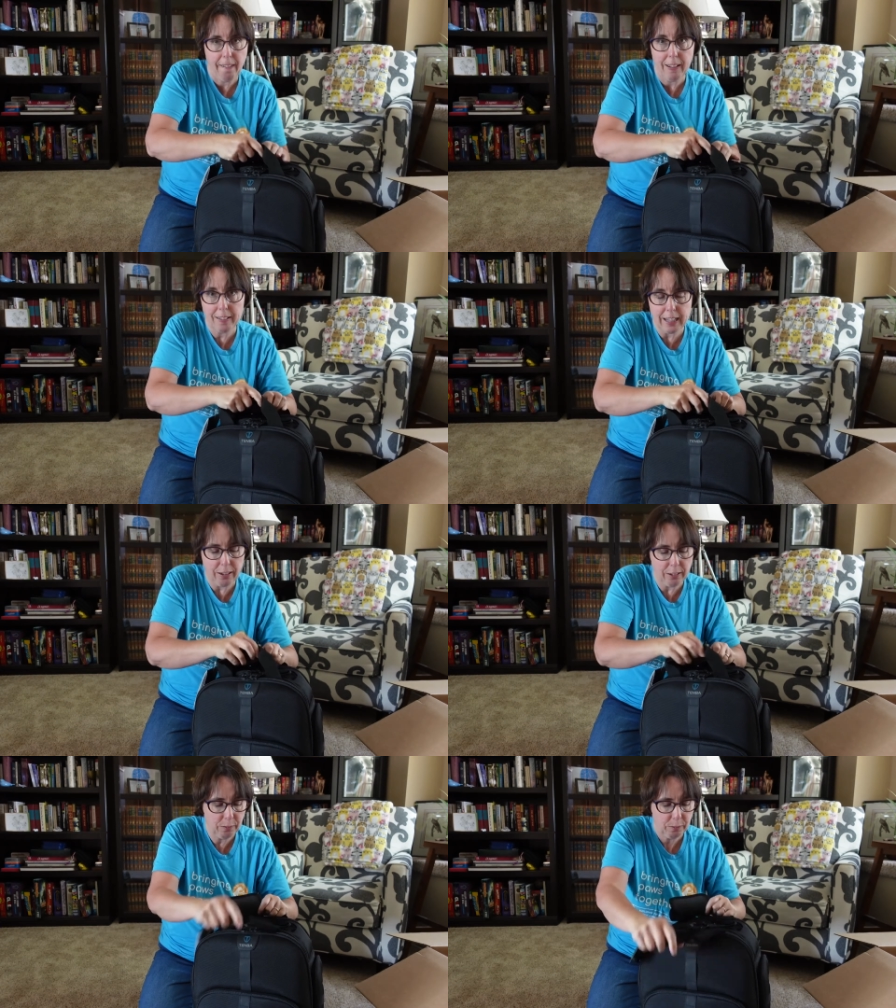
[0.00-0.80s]
That's
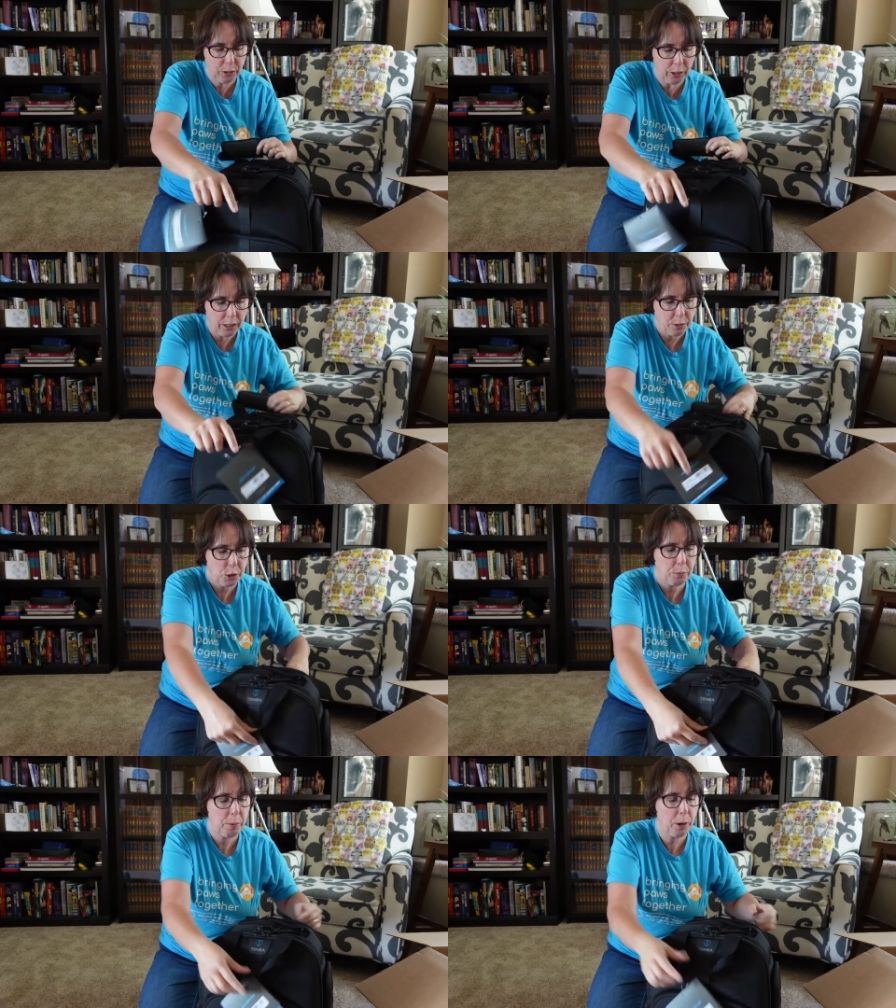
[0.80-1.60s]
loud. Sorry,
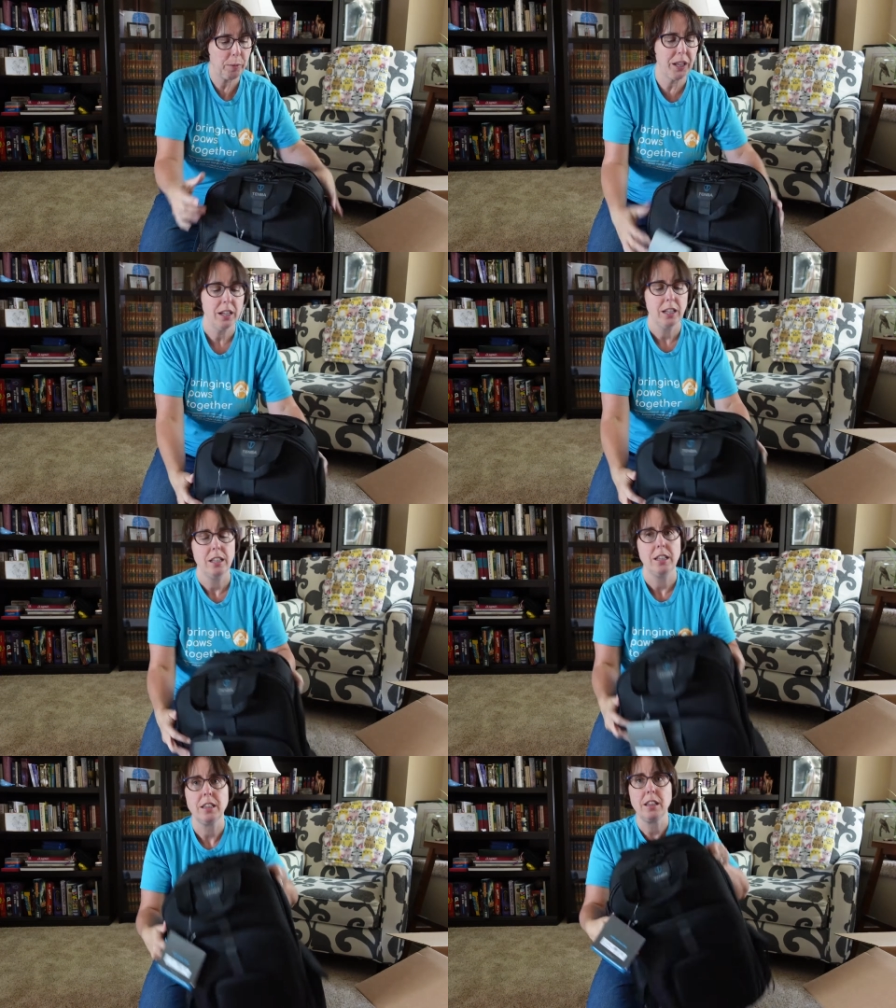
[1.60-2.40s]
excuse me, pardon me.
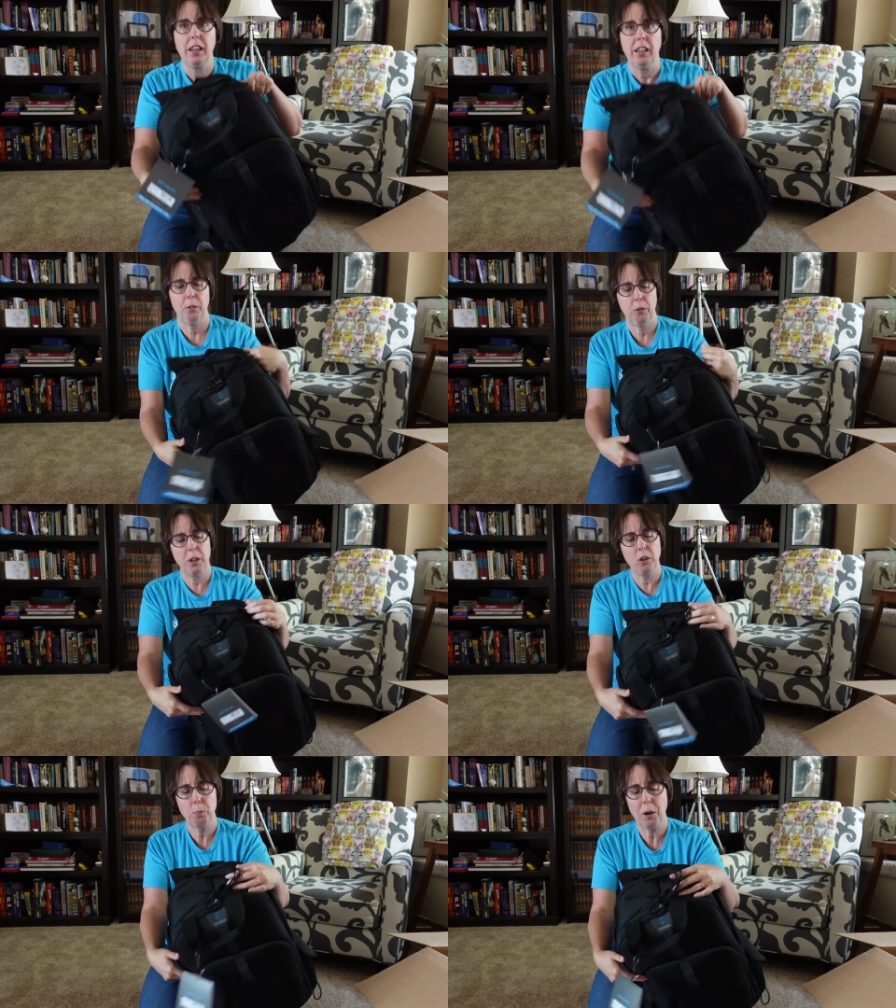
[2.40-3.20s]
Is
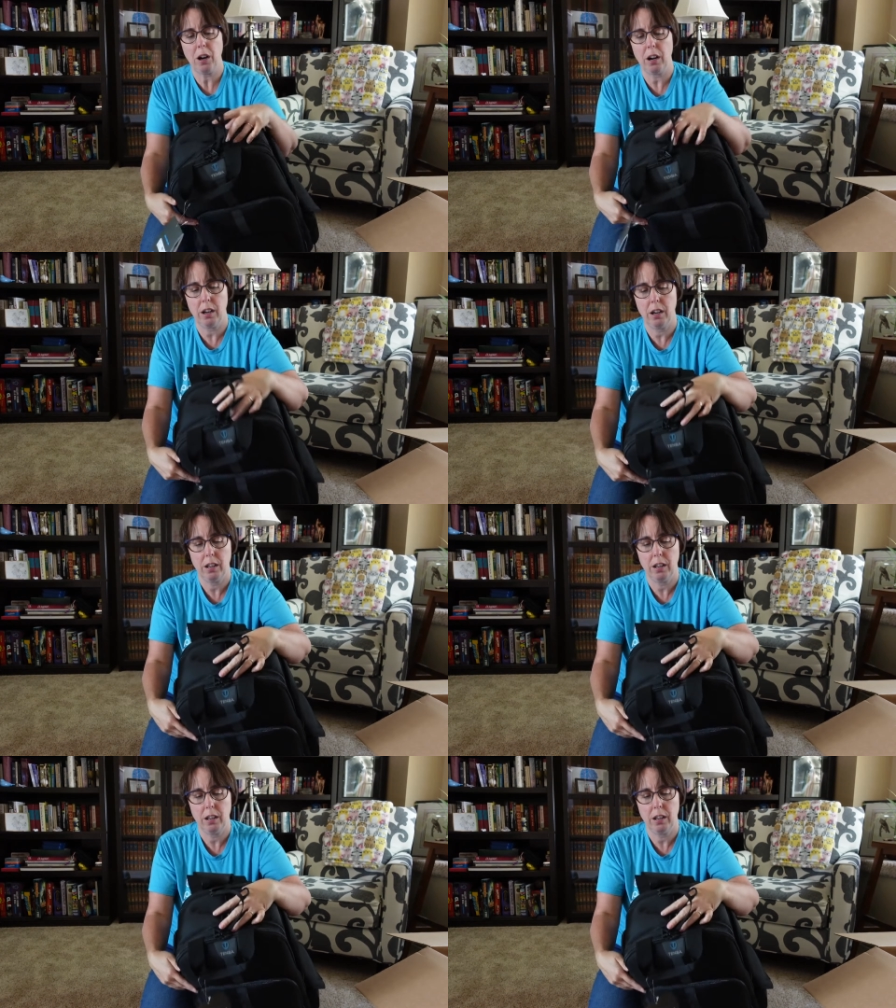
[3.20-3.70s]
this part.